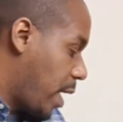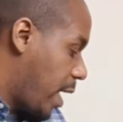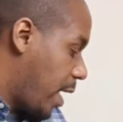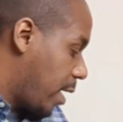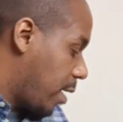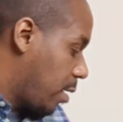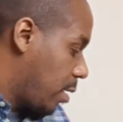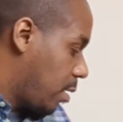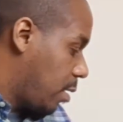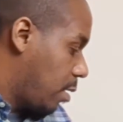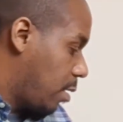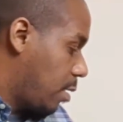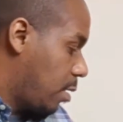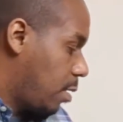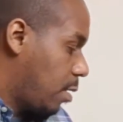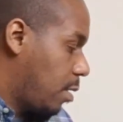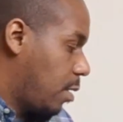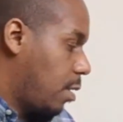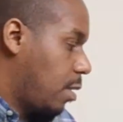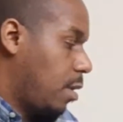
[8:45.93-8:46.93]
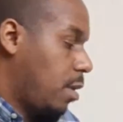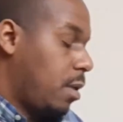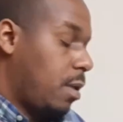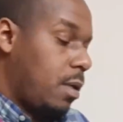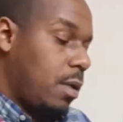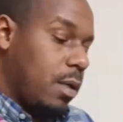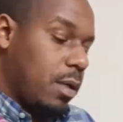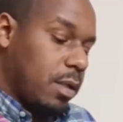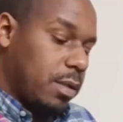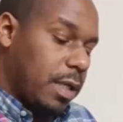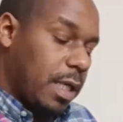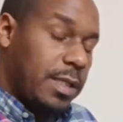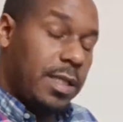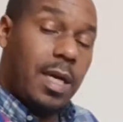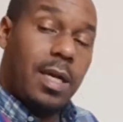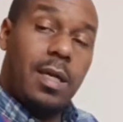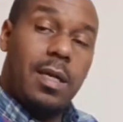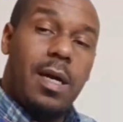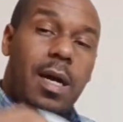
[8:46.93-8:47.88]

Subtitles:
Because that's how they got it